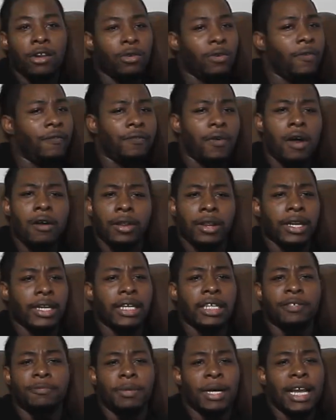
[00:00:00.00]
matter who fault it
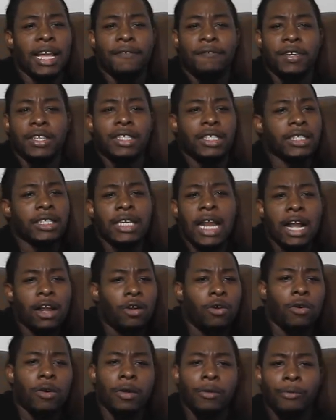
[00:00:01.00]
is, but if it's just
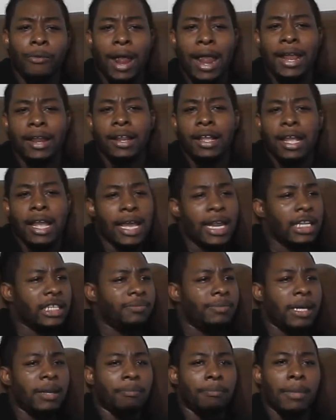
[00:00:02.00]
not going right and
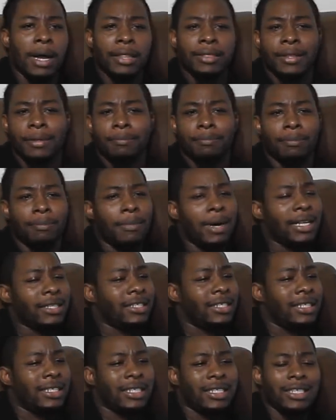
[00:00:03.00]
it's been months and
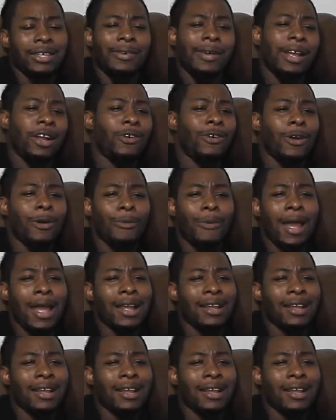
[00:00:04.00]
months and still ain't going